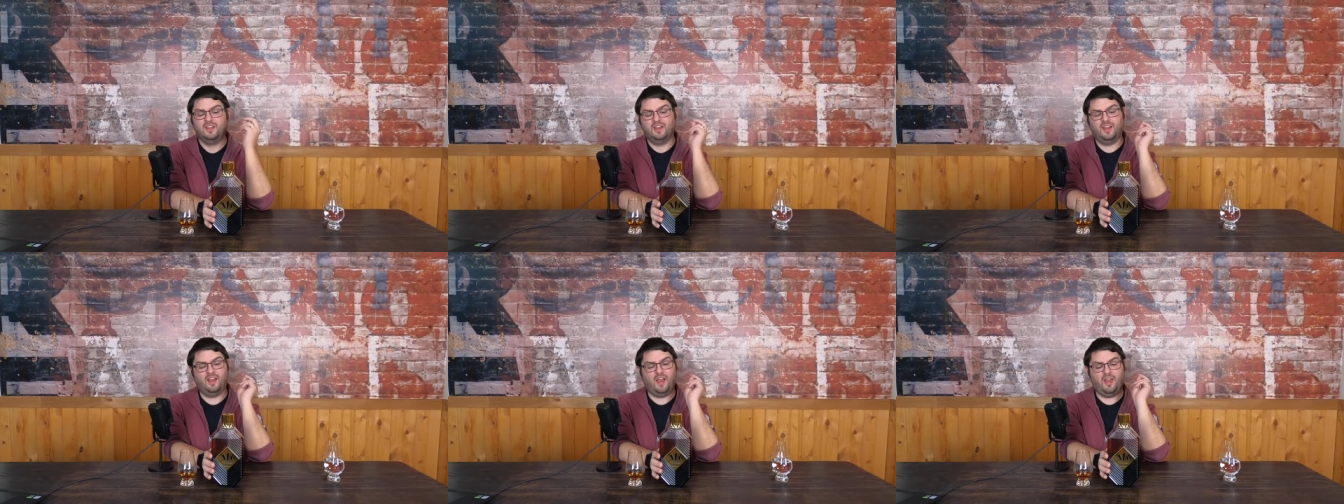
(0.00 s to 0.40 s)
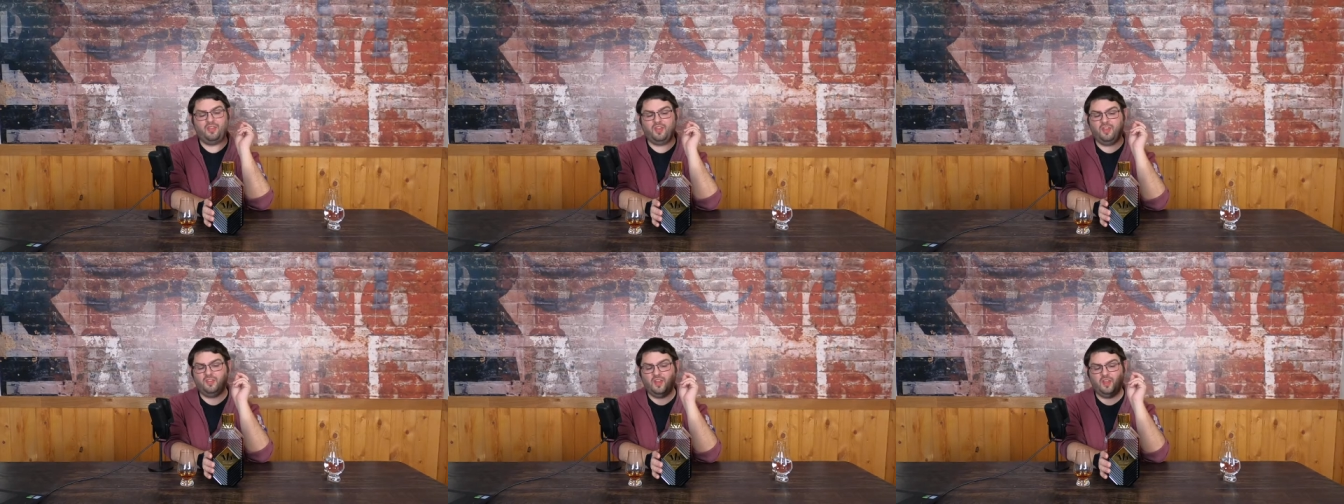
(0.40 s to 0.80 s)
I
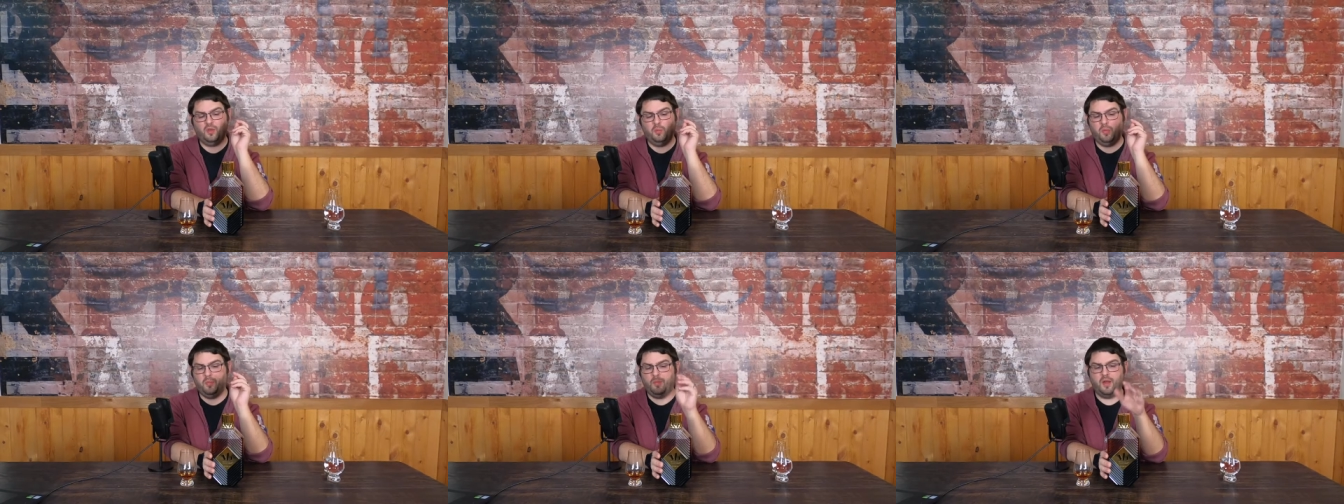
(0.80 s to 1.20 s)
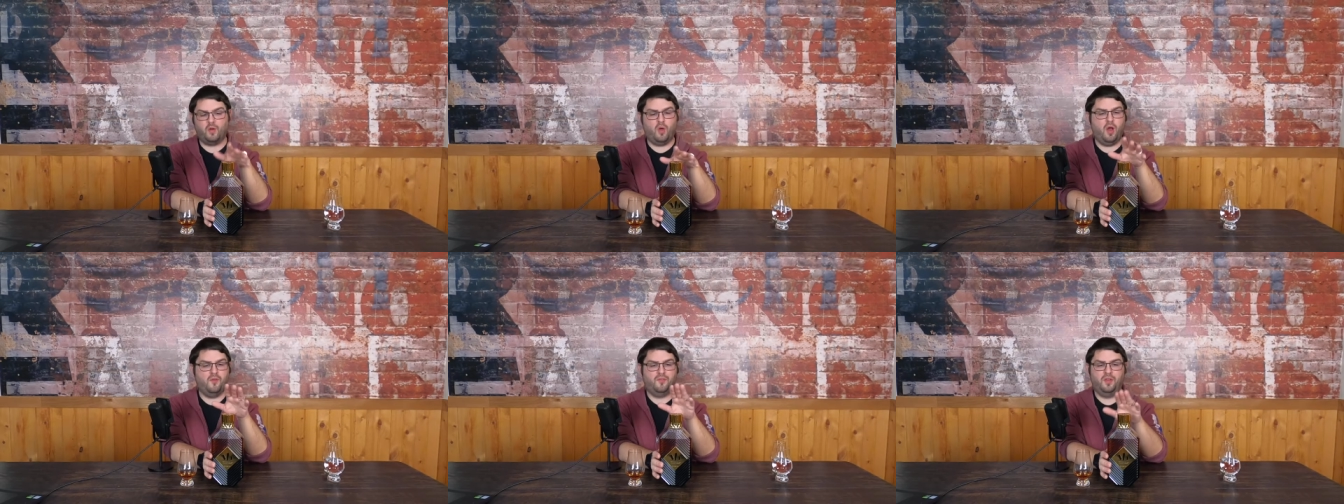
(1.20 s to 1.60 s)
think that you'd be better
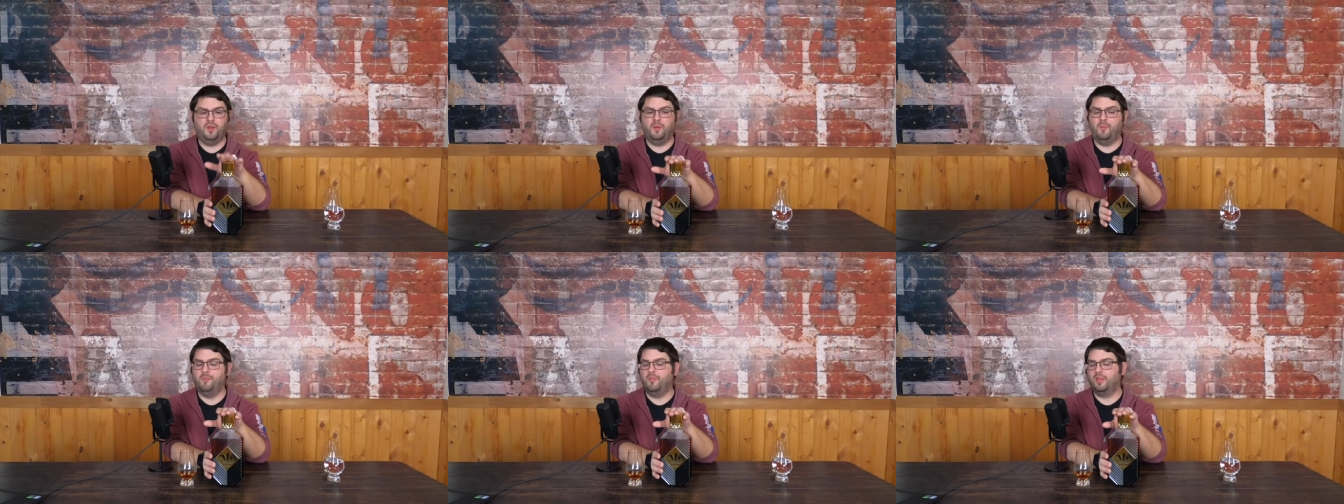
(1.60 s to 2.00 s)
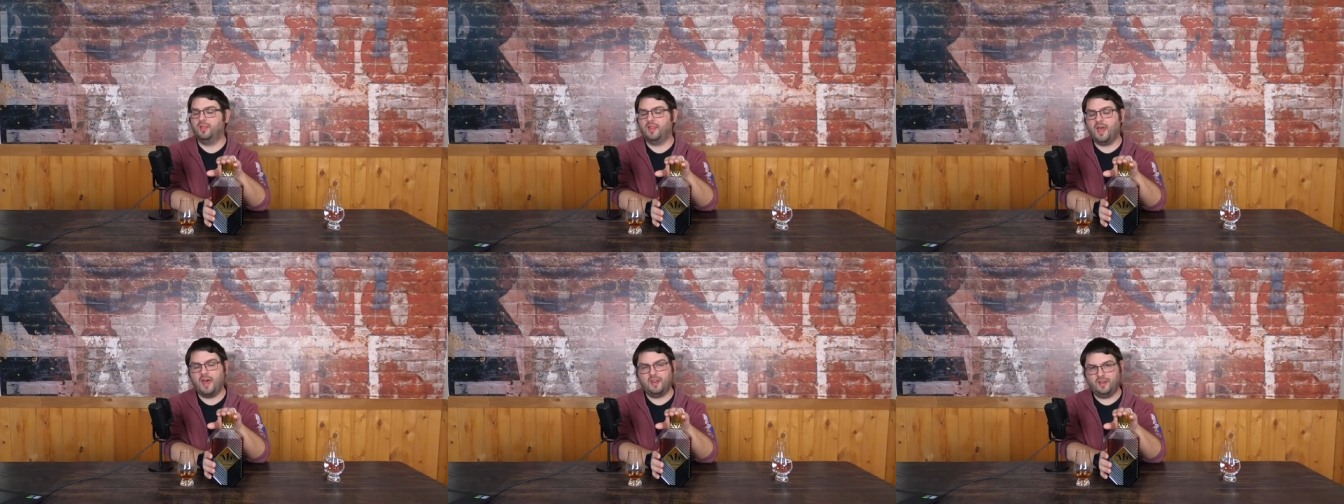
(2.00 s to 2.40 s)
off on a
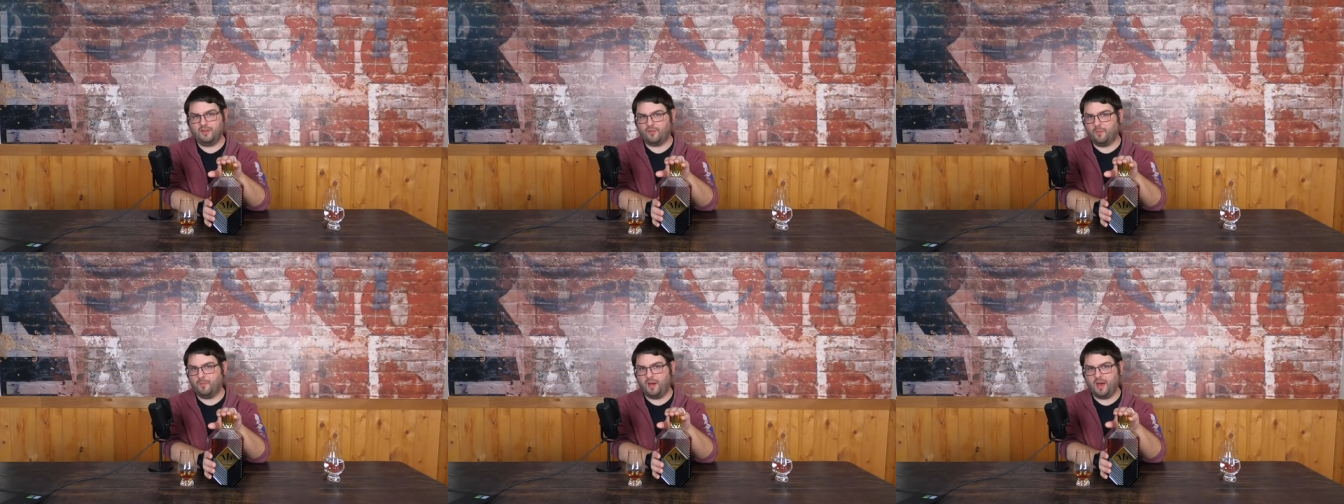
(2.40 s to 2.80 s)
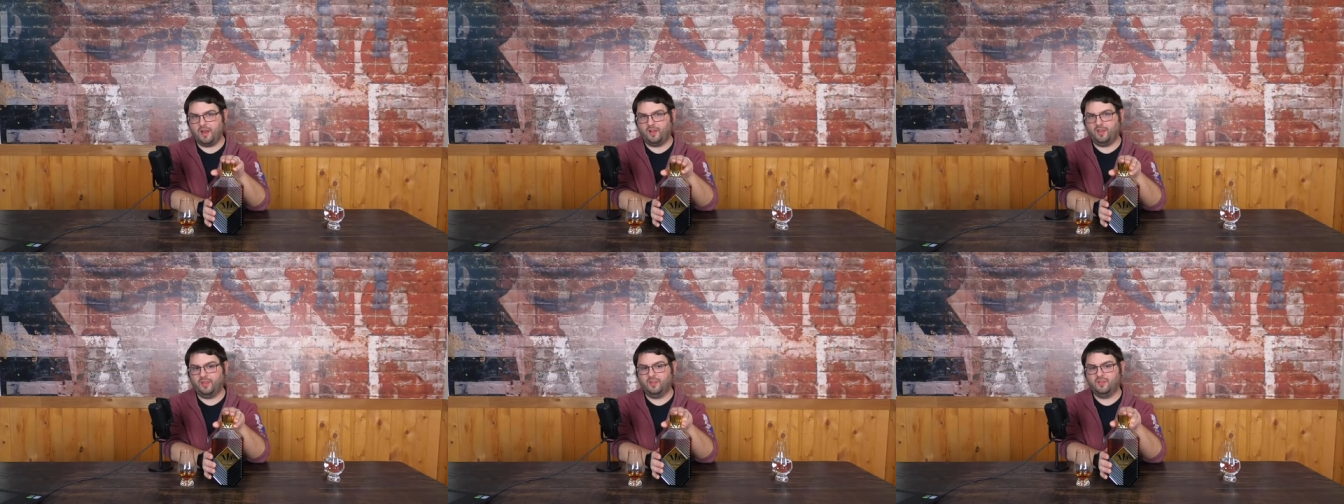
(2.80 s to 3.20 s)
lot of different
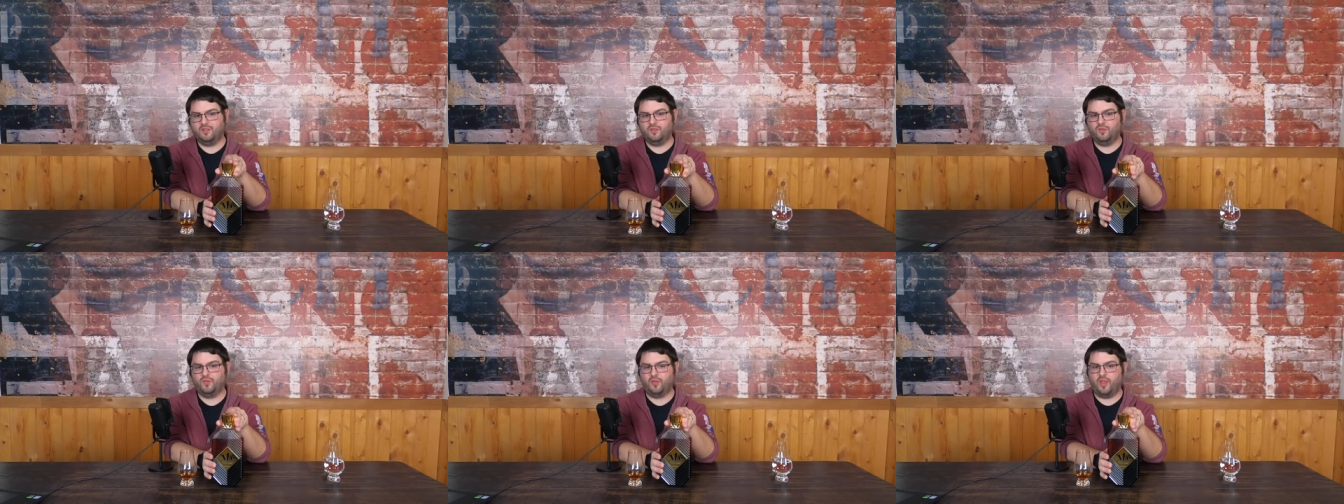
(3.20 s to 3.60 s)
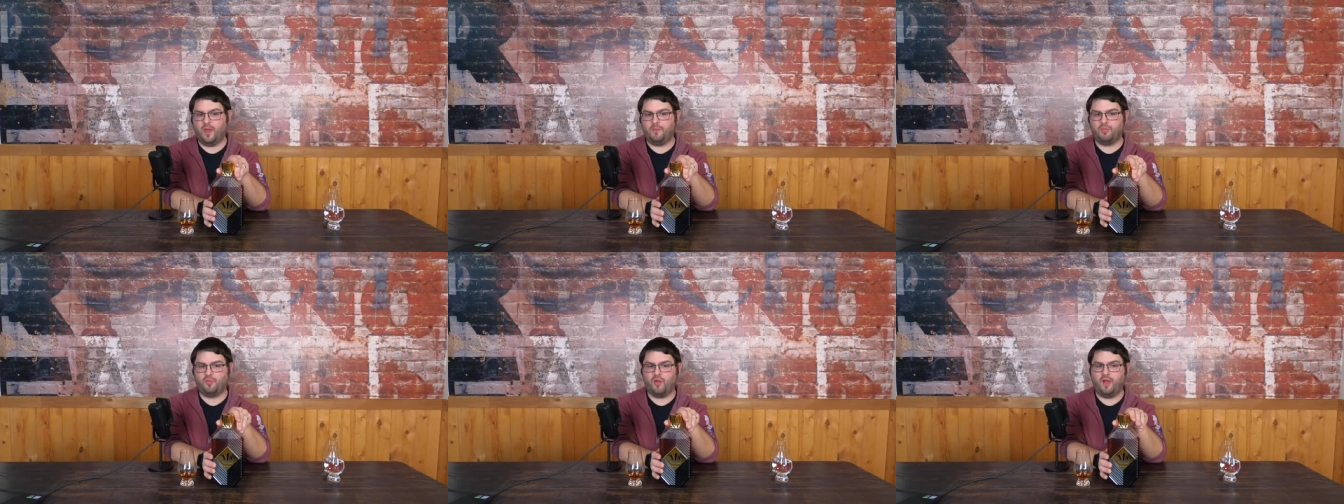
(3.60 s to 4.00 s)
bottlings for
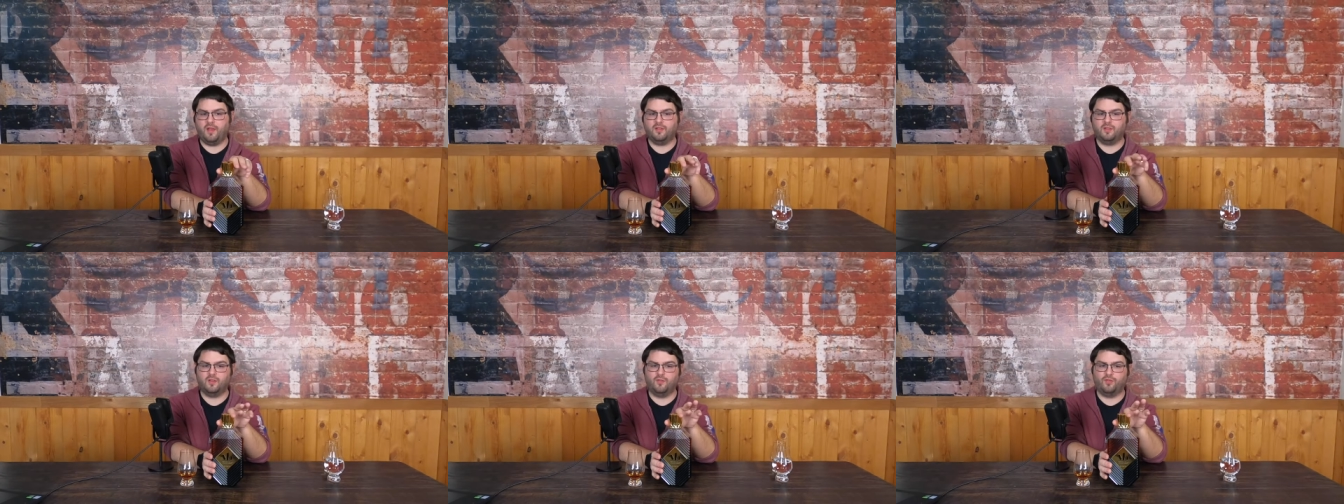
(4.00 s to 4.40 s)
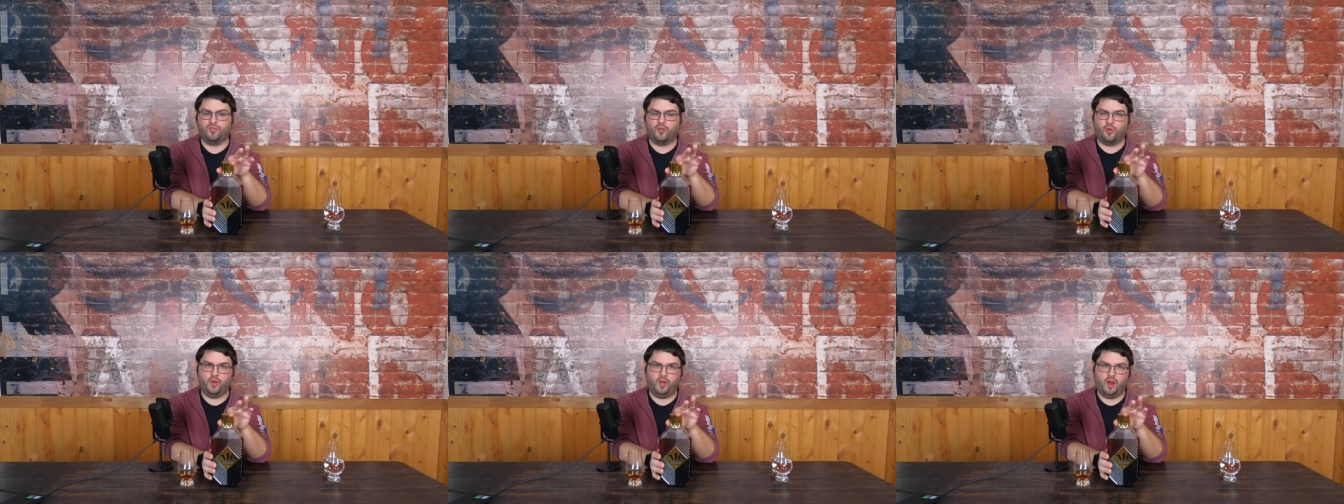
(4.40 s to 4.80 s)
that price of
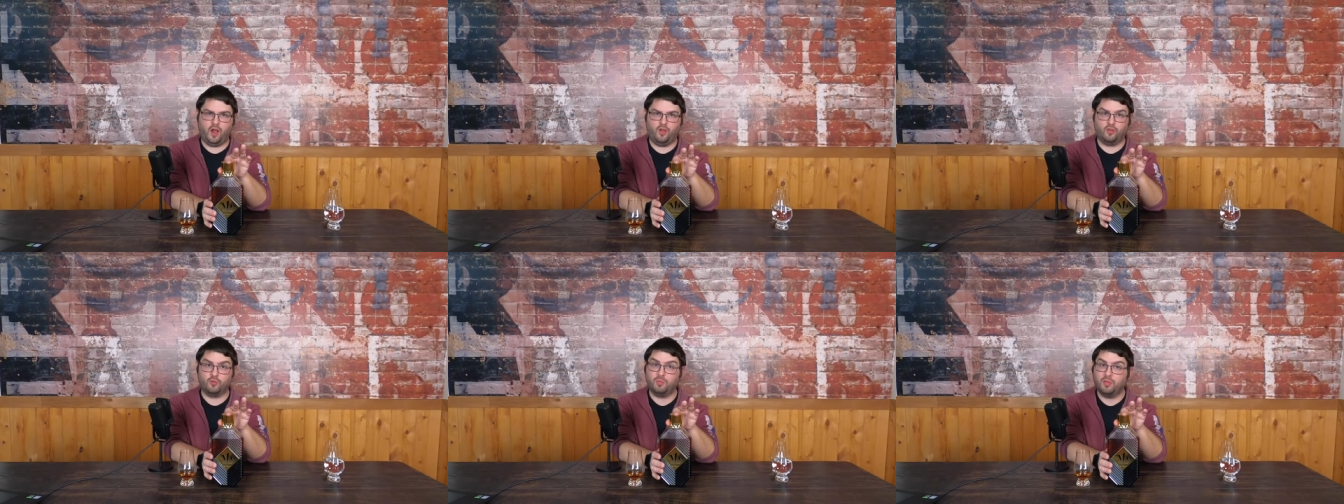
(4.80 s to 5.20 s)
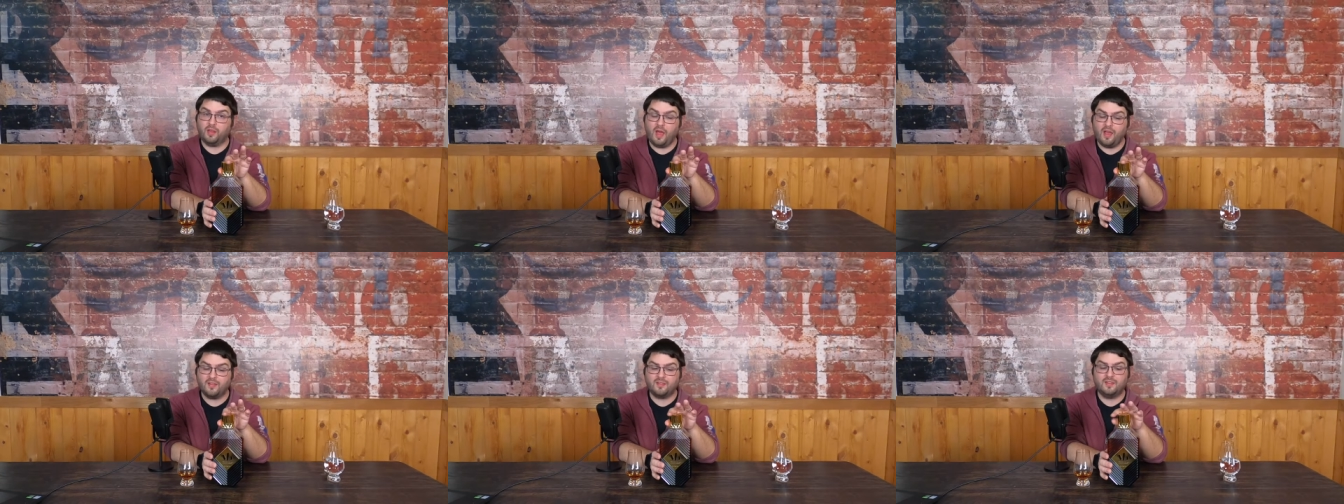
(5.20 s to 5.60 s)
$30
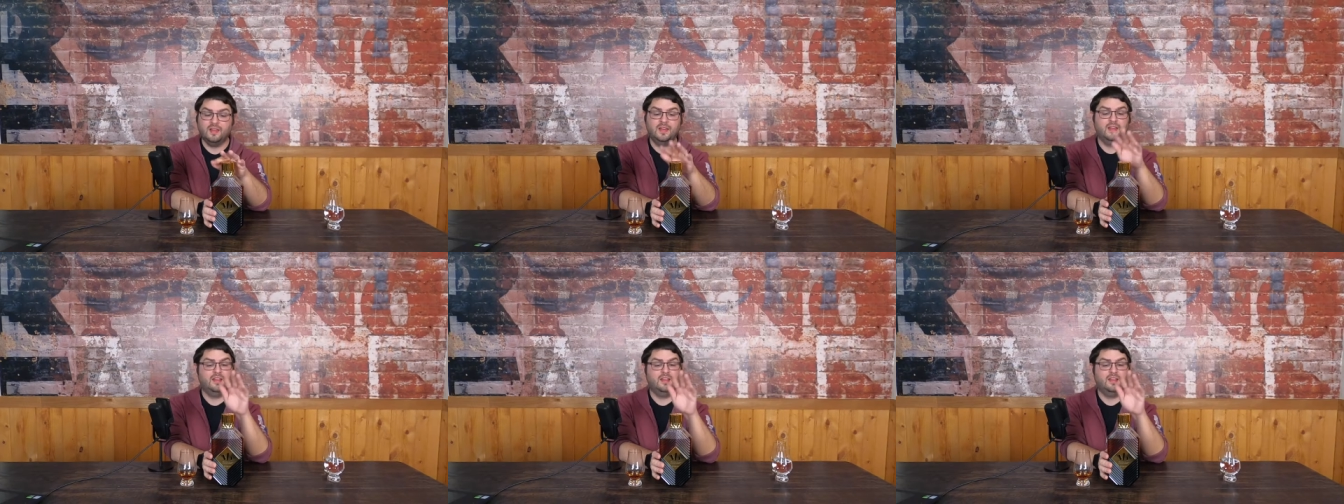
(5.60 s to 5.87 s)
plus